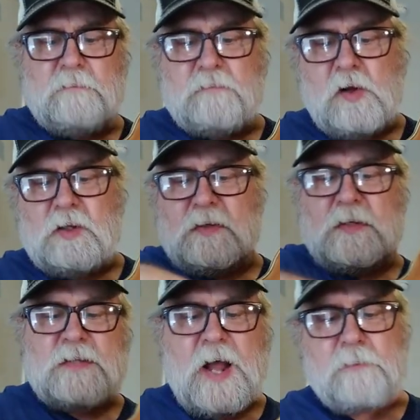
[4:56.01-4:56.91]
pulling the
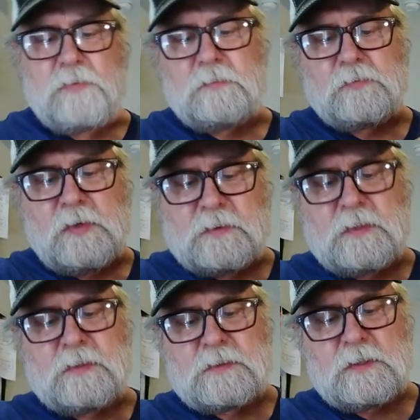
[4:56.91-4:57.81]
top up with
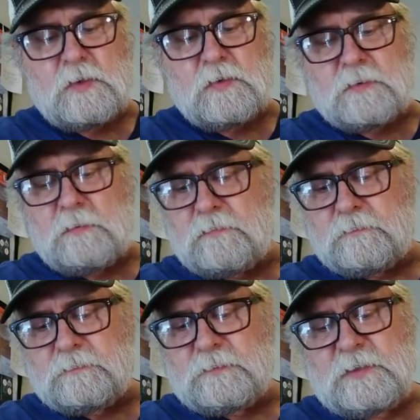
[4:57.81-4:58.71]
it. So
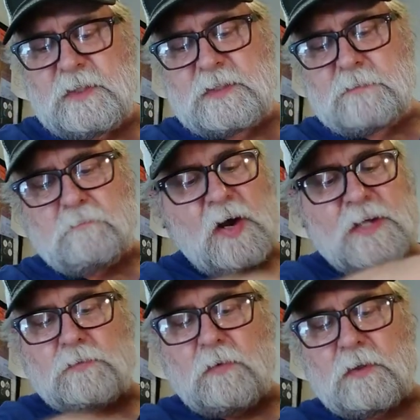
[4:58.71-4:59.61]
did some
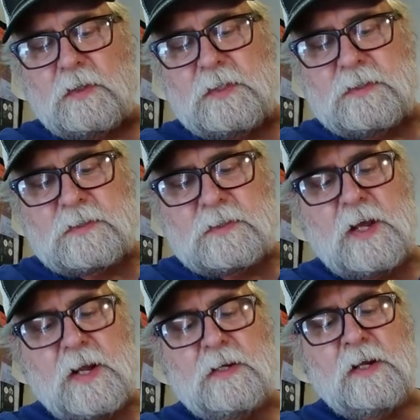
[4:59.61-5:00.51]
brace work on the
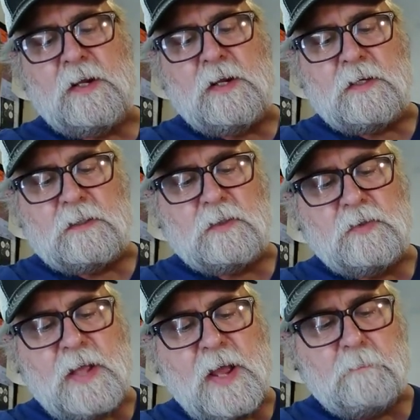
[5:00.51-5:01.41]
inside,
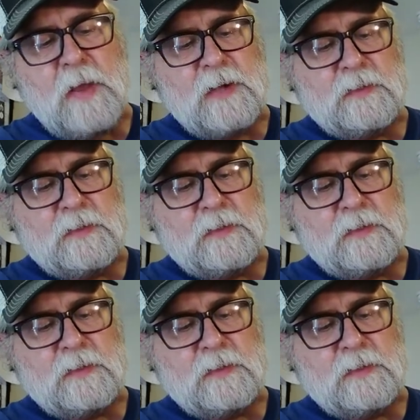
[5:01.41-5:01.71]
glued that back